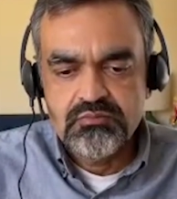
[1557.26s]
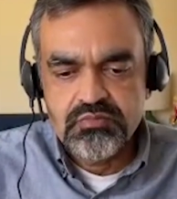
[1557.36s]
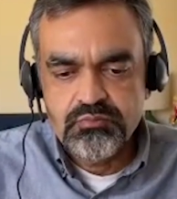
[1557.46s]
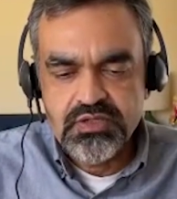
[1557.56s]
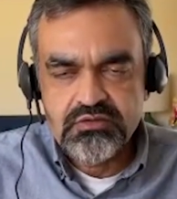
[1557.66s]

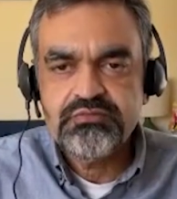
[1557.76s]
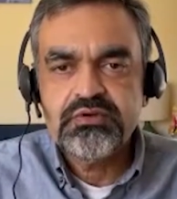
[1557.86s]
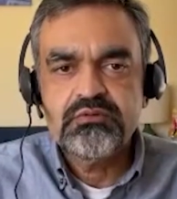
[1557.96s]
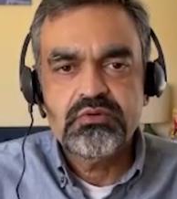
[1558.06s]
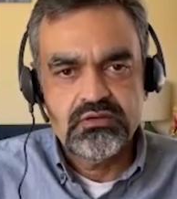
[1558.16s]
much of
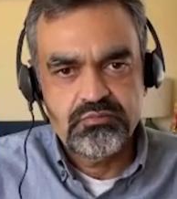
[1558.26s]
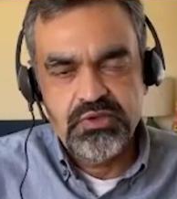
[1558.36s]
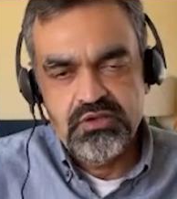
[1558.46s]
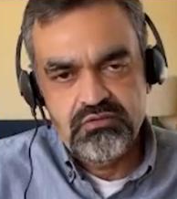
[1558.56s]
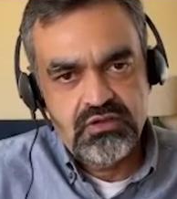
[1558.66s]
it was
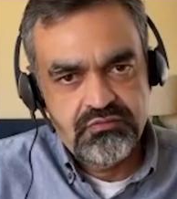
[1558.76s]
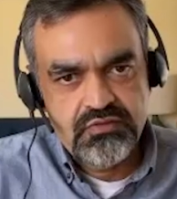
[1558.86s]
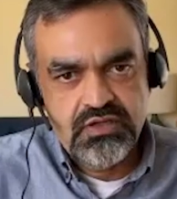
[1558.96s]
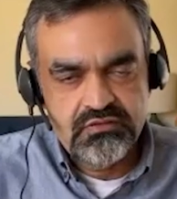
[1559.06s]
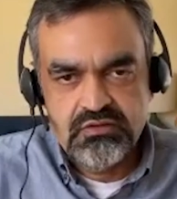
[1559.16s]
based off of
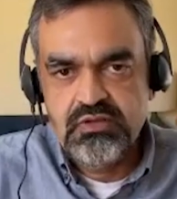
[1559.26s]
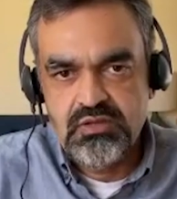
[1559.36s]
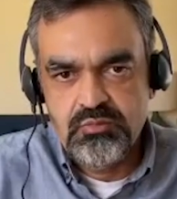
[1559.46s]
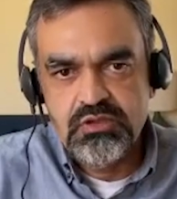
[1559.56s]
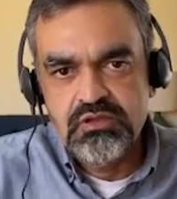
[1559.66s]
cost
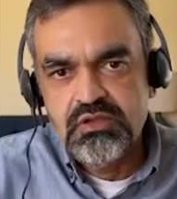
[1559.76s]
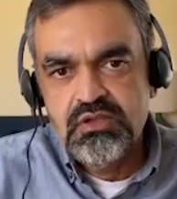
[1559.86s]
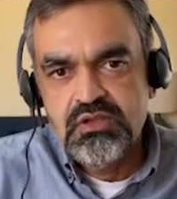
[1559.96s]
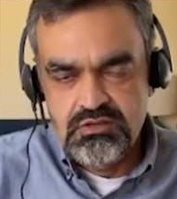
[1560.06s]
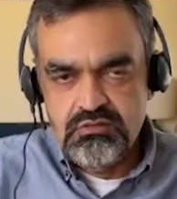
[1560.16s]
containment.
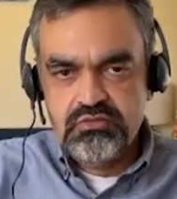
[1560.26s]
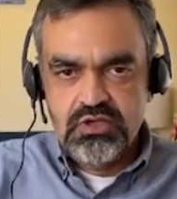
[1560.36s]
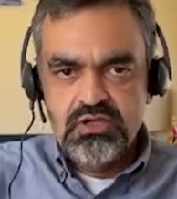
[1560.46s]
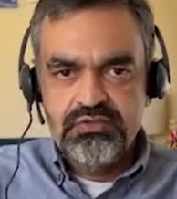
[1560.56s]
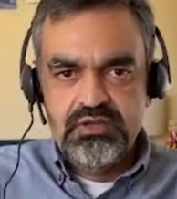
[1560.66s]
And you
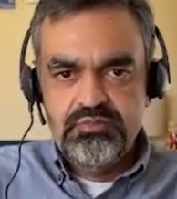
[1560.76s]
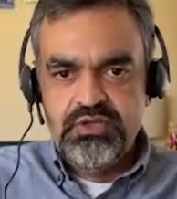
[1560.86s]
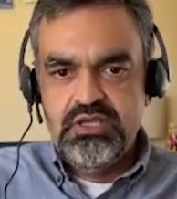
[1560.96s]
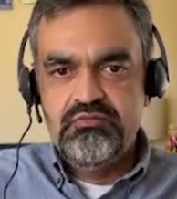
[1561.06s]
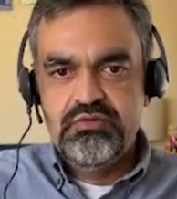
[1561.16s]
saw that
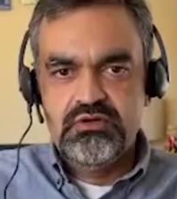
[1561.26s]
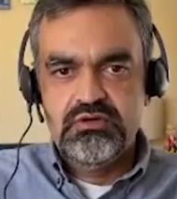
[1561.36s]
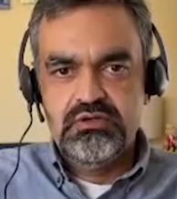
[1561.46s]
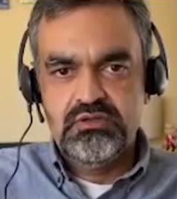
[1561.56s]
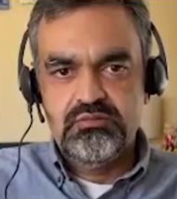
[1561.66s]

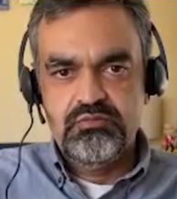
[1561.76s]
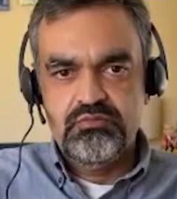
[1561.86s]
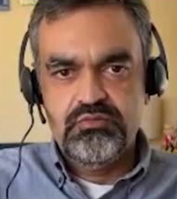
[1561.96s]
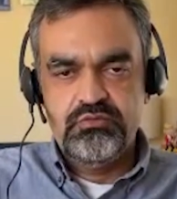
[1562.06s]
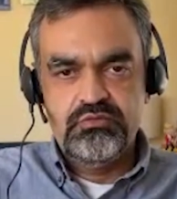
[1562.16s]
behavior,
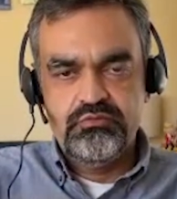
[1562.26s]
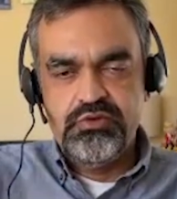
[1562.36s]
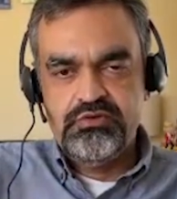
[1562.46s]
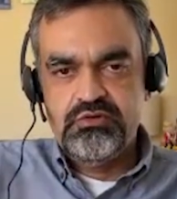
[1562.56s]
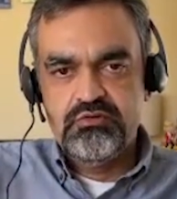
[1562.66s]
which was
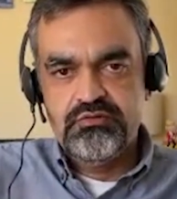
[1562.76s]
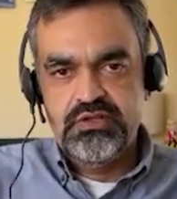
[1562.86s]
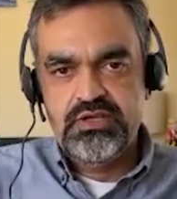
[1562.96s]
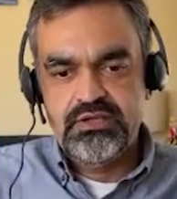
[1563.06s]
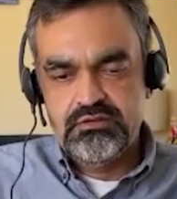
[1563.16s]
reaching over the
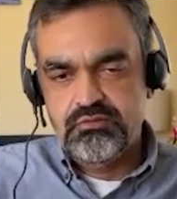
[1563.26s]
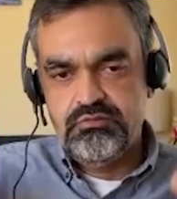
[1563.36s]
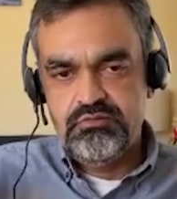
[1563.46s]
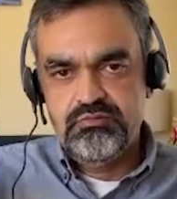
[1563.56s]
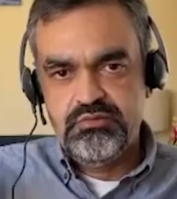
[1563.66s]

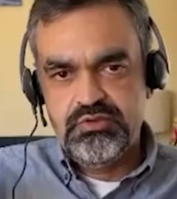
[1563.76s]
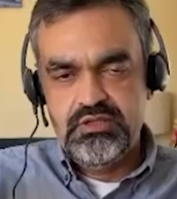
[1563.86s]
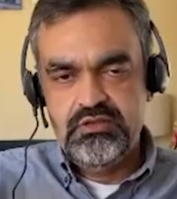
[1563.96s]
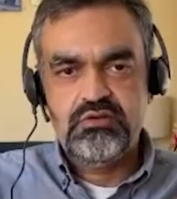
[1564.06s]
aisle, what is